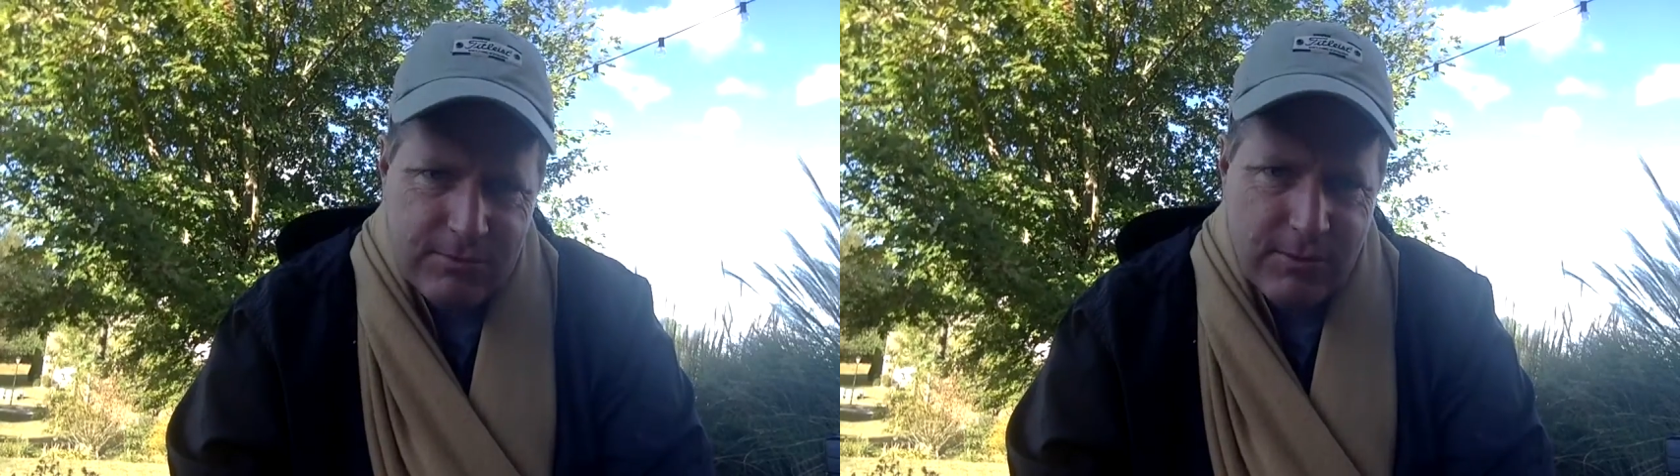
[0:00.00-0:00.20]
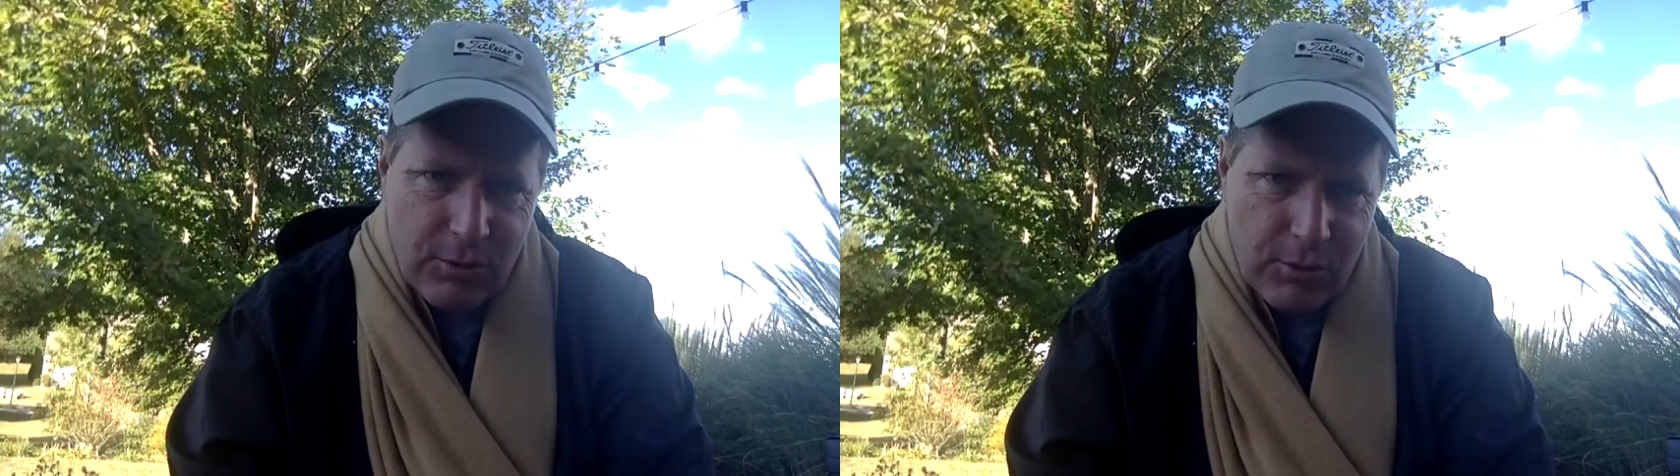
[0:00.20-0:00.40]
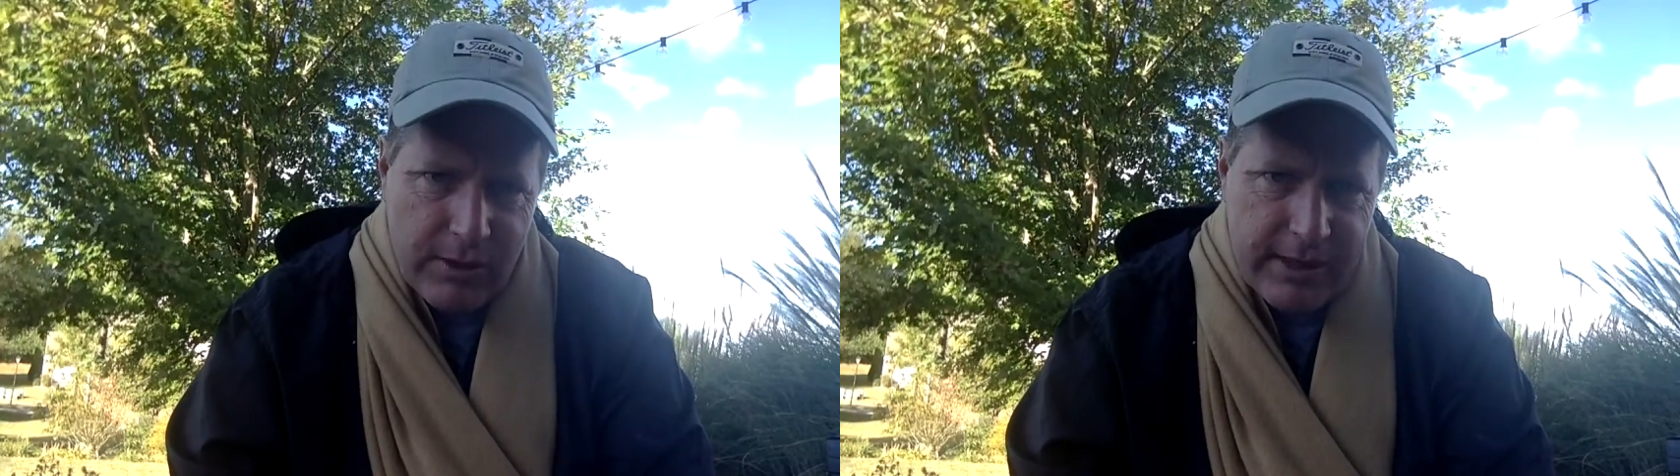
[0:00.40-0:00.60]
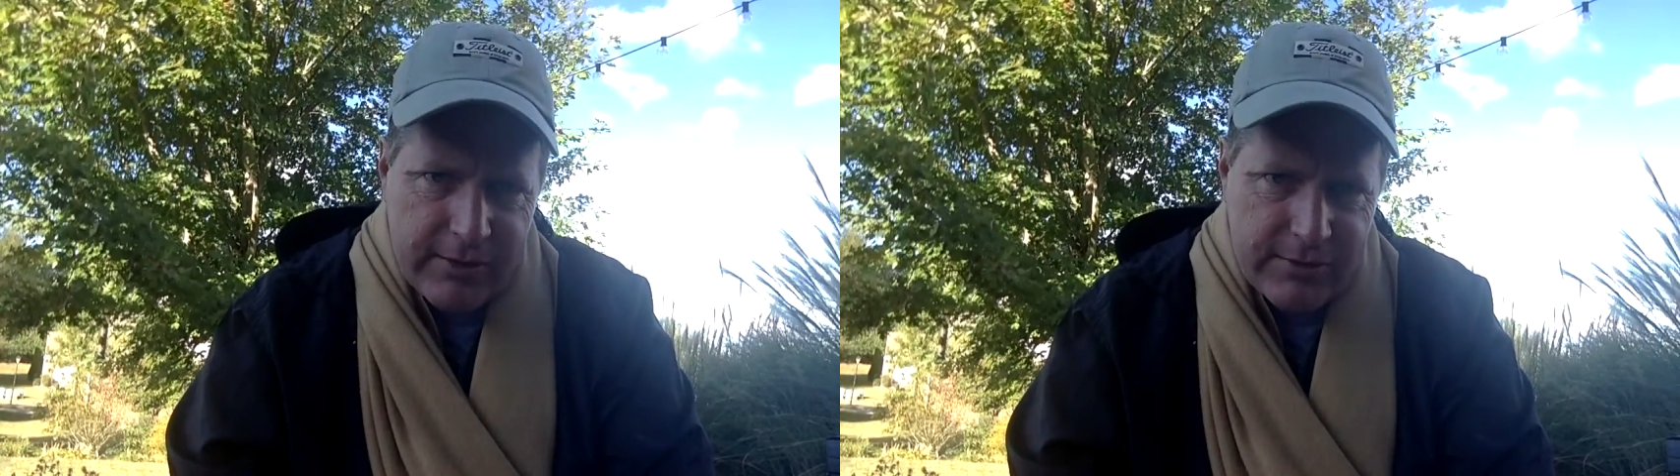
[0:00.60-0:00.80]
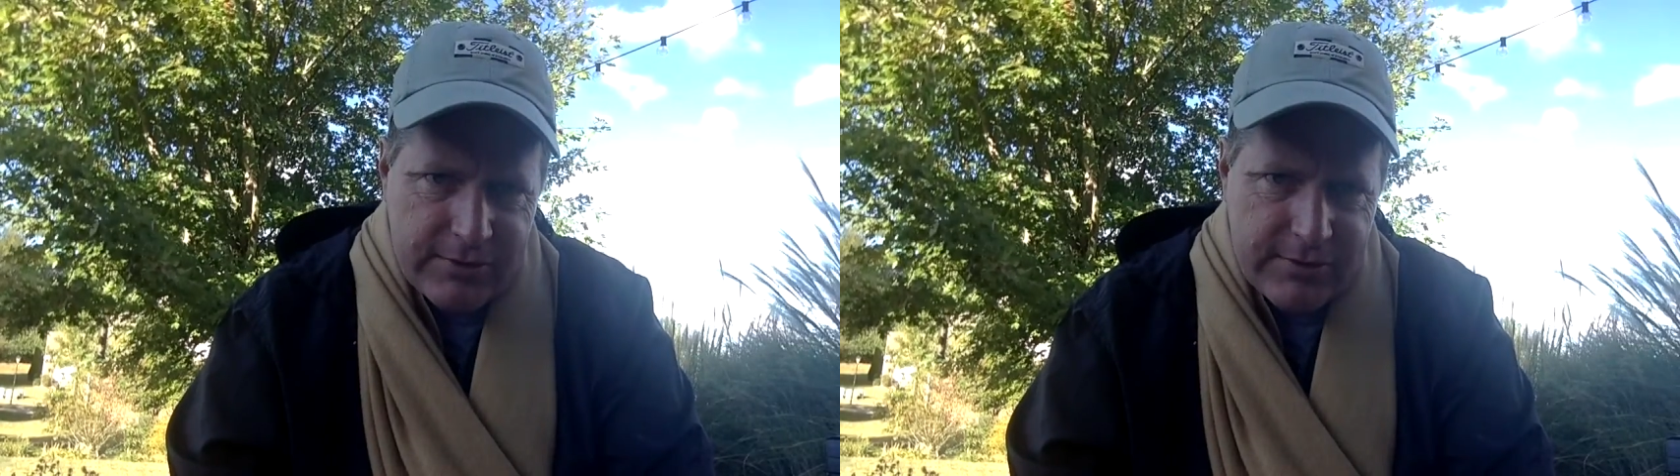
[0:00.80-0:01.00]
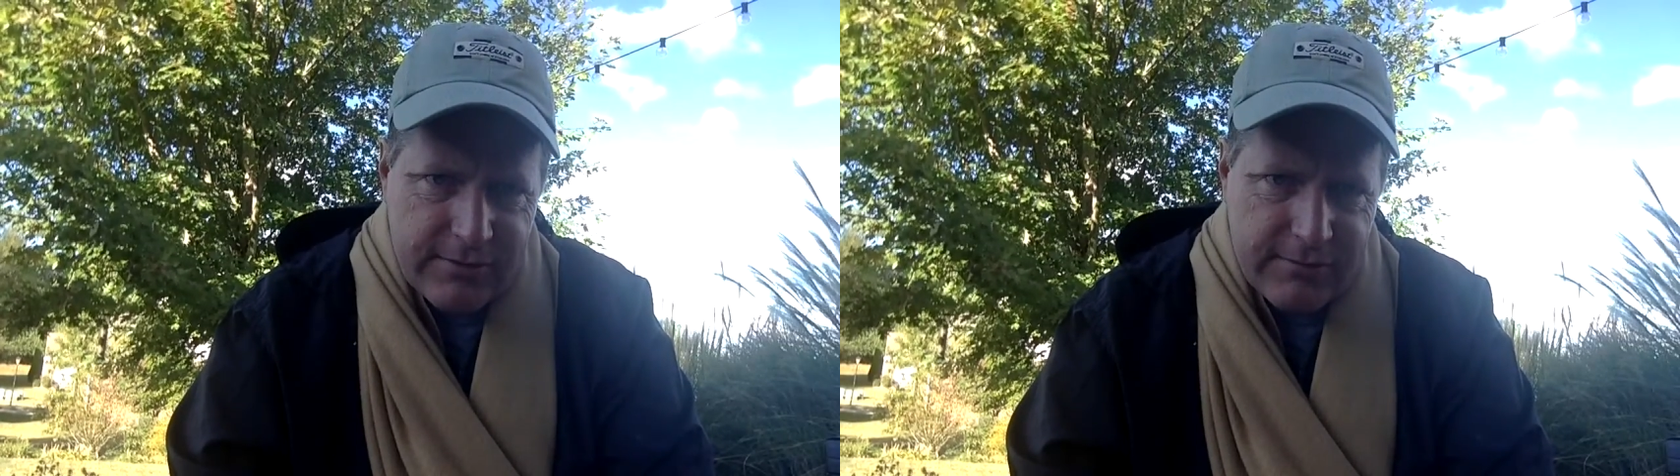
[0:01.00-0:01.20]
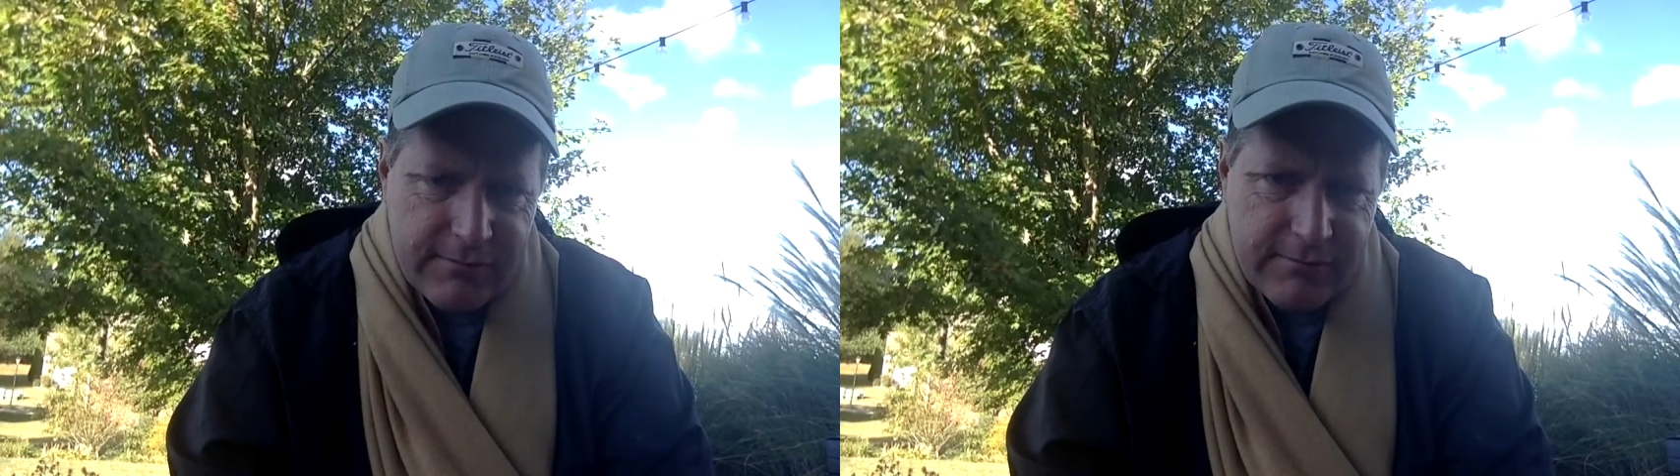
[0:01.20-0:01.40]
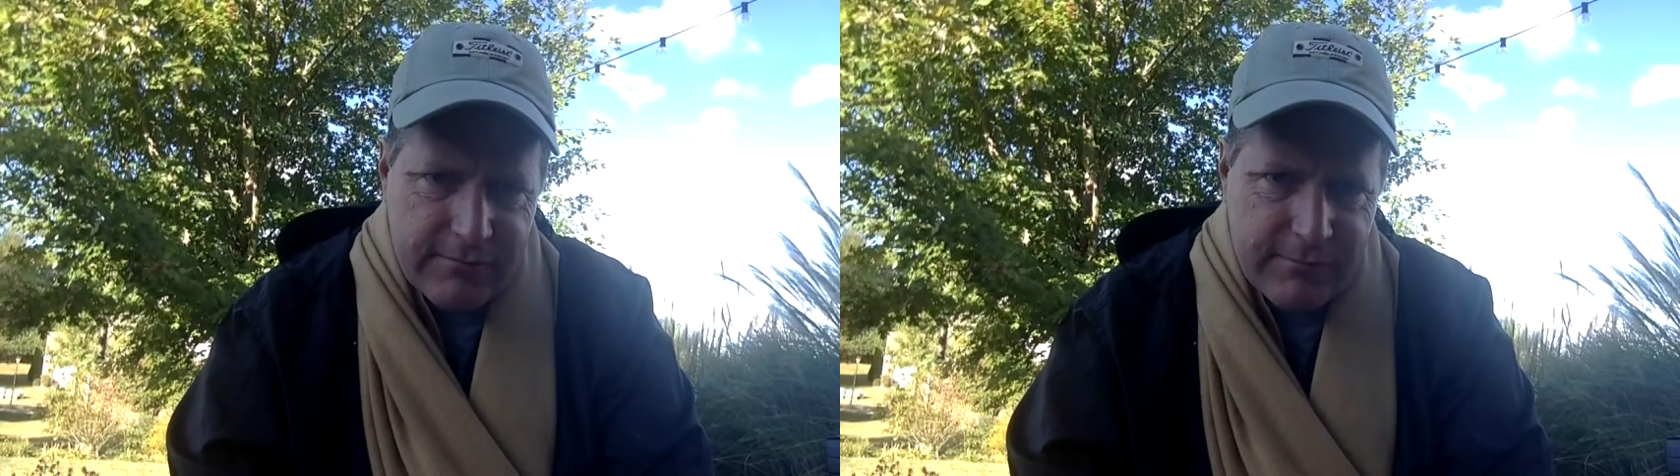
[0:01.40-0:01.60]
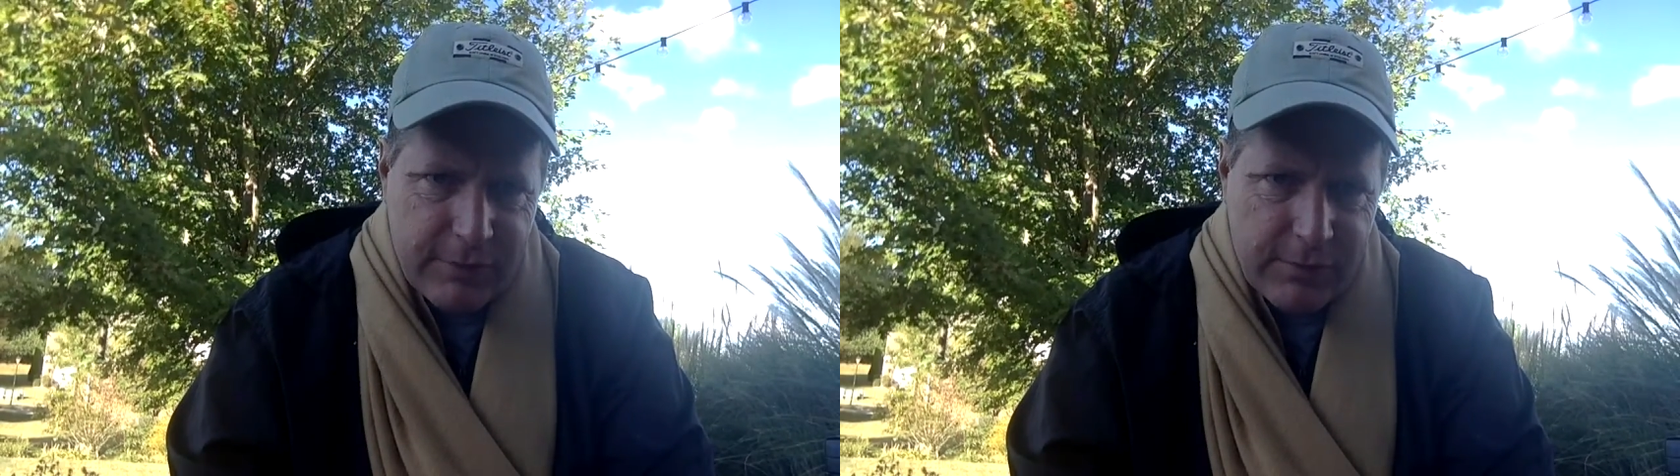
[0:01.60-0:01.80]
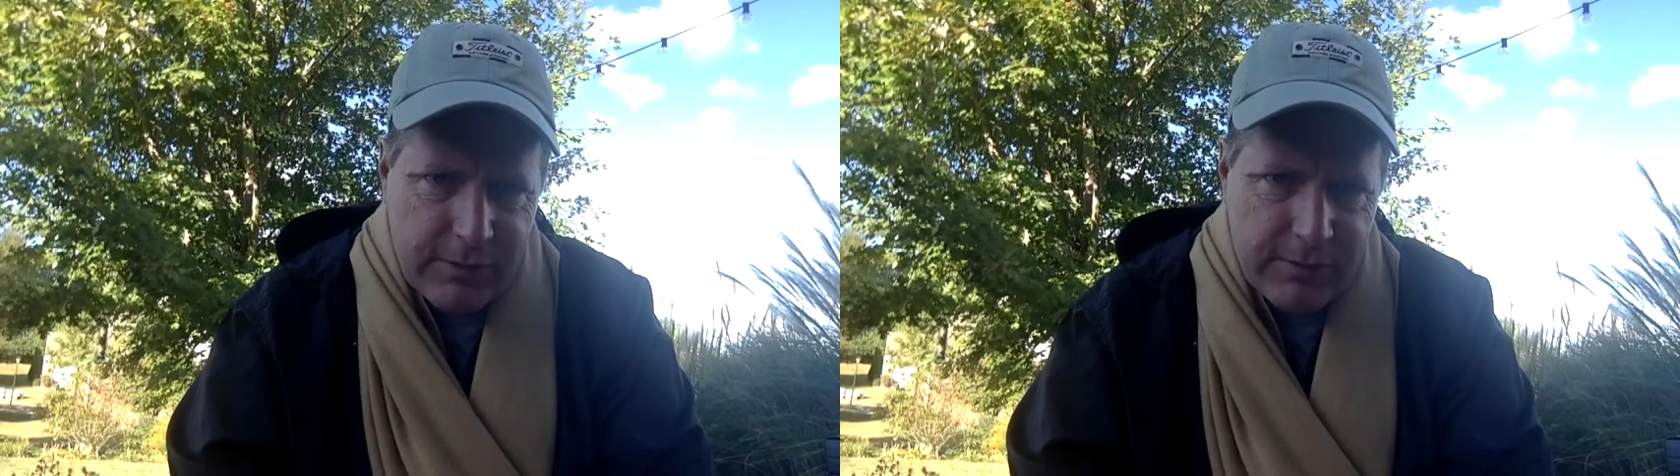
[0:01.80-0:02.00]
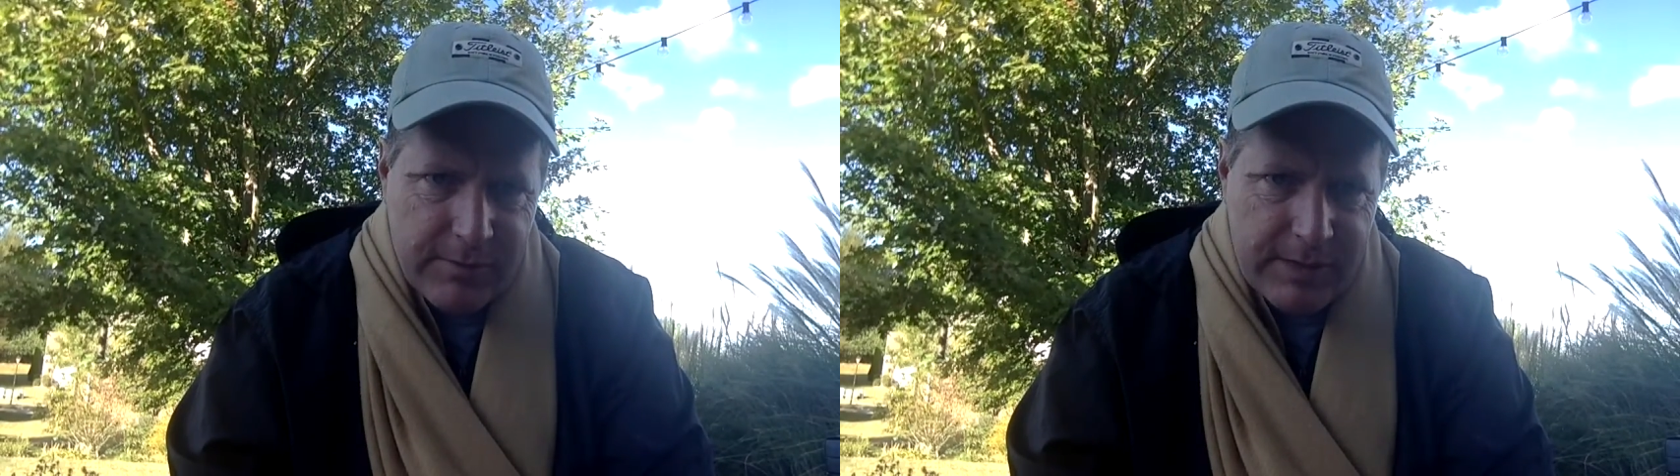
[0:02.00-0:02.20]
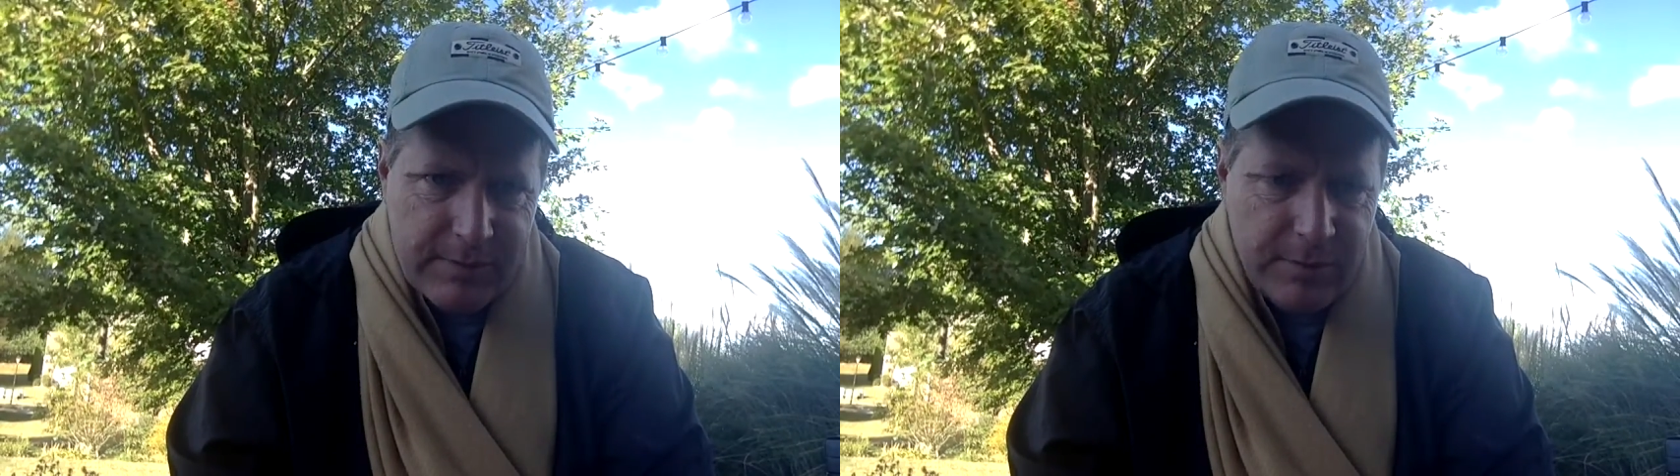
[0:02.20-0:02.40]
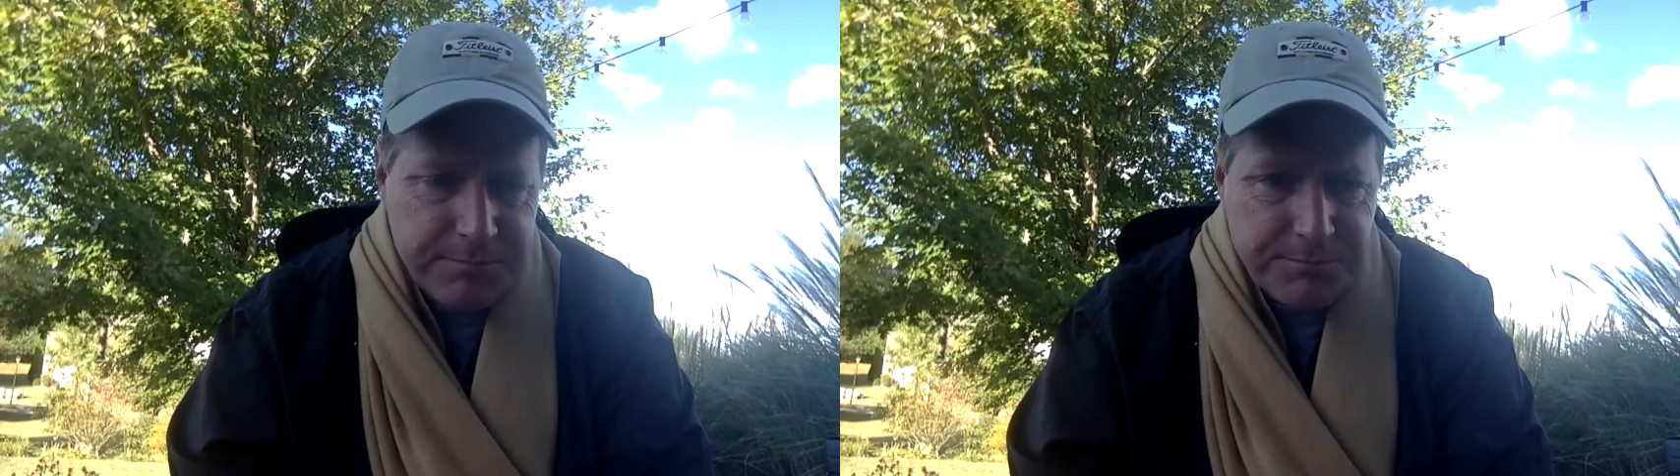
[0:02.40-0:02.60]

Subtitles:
glory years of Fred Reeder baseball.